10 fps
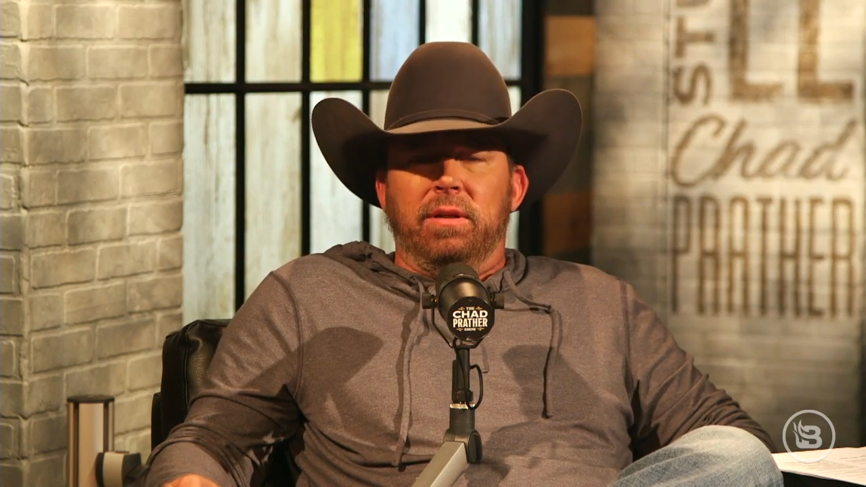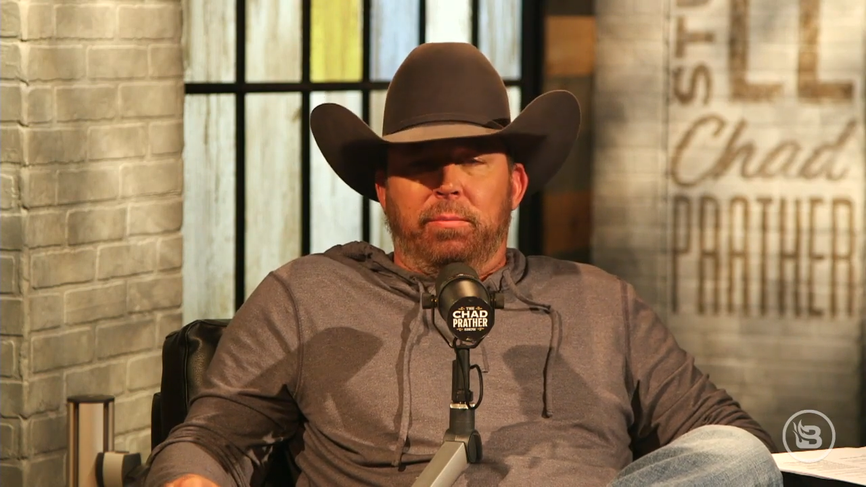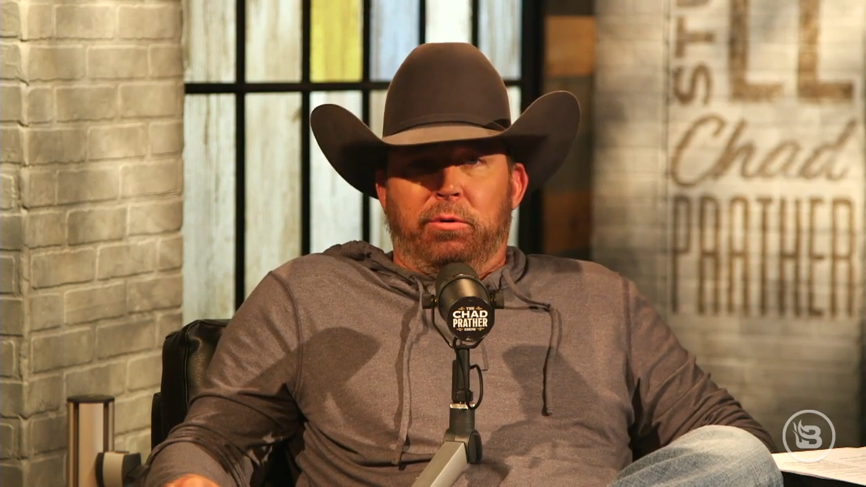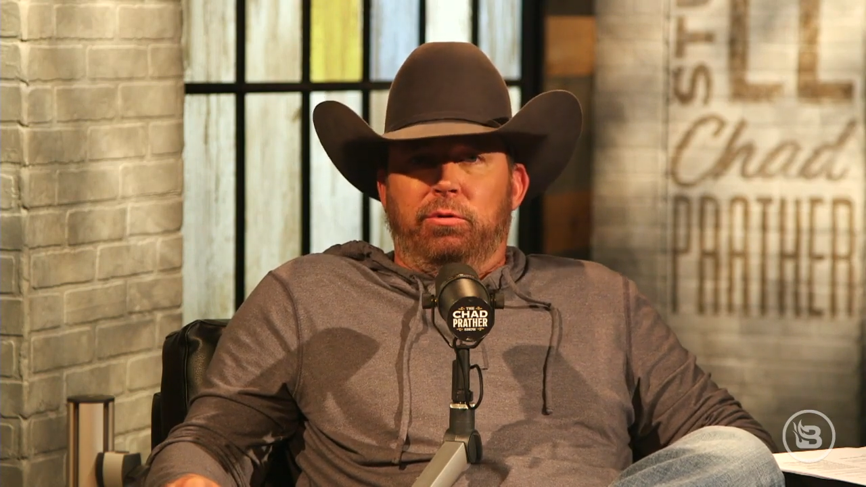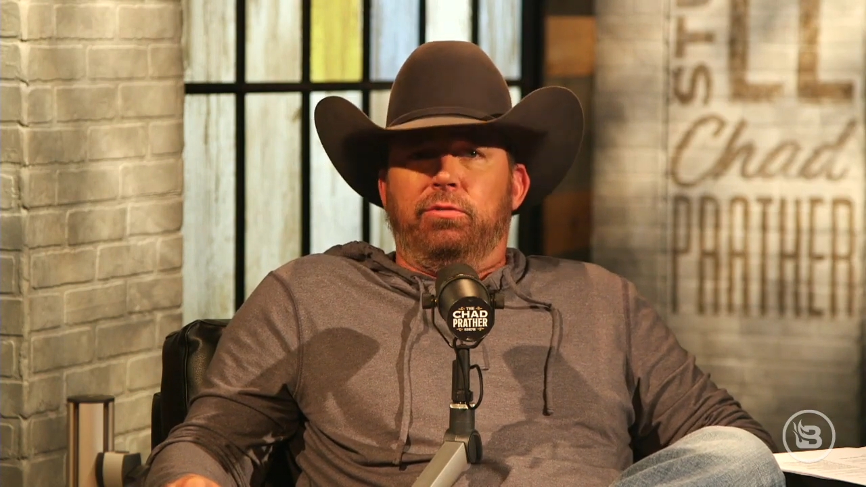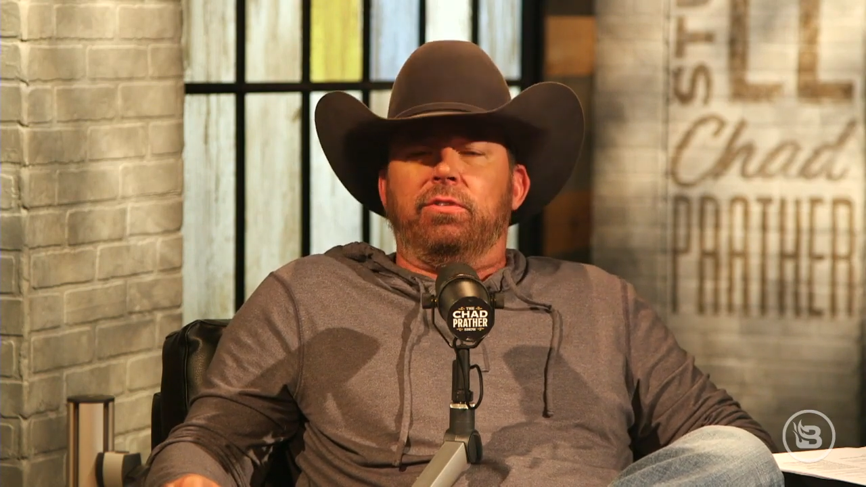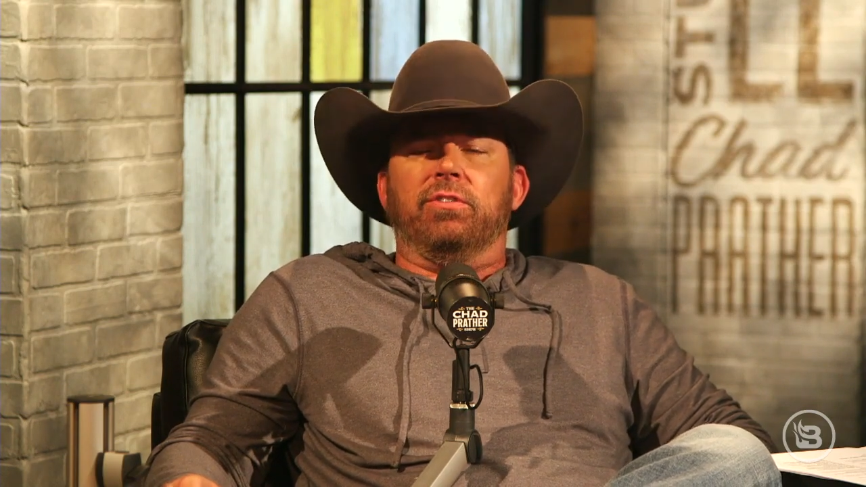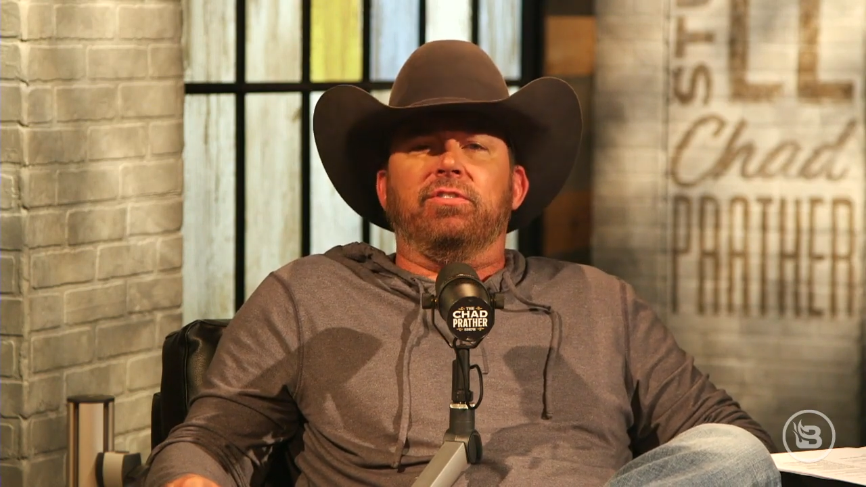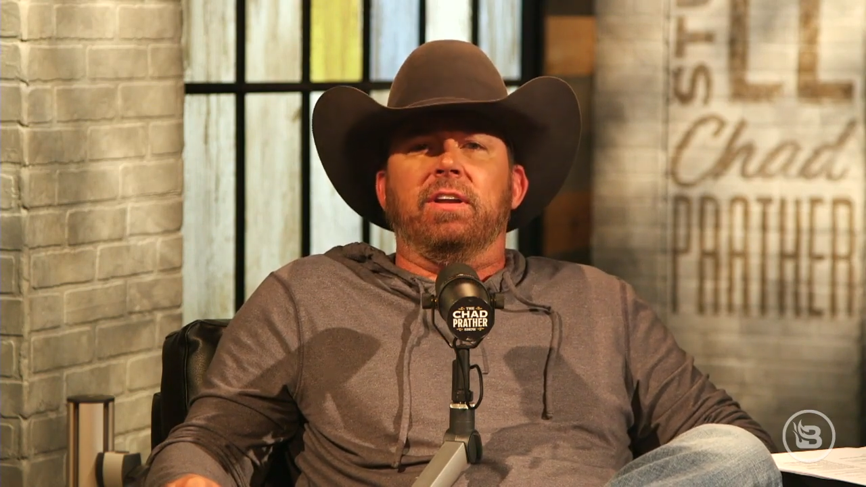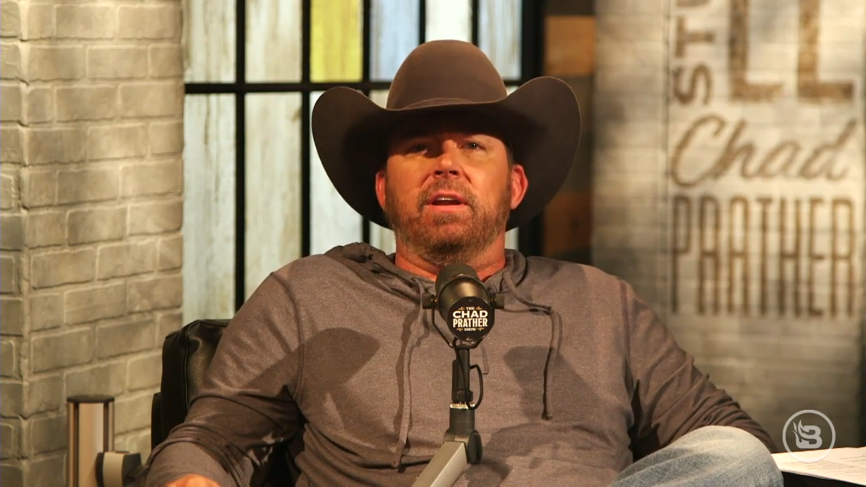liberals
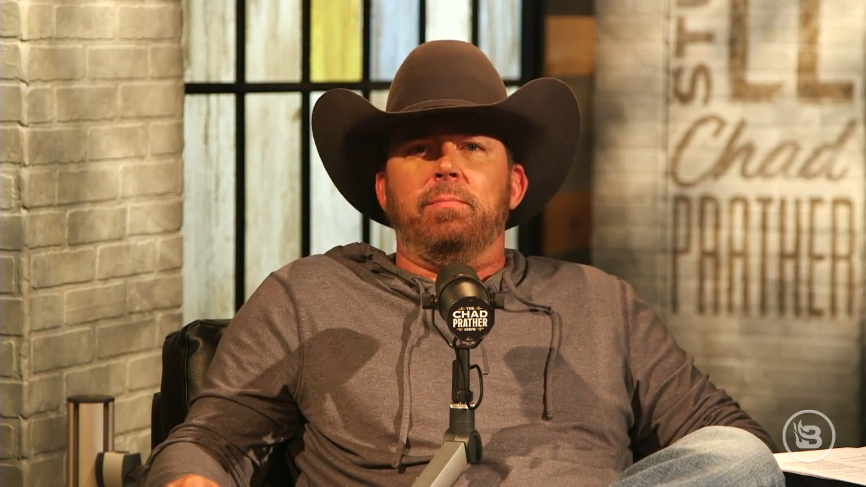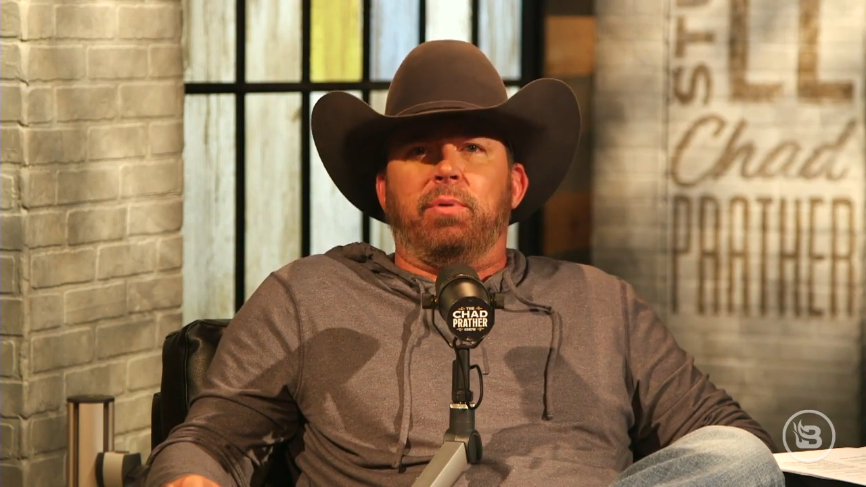are suddenly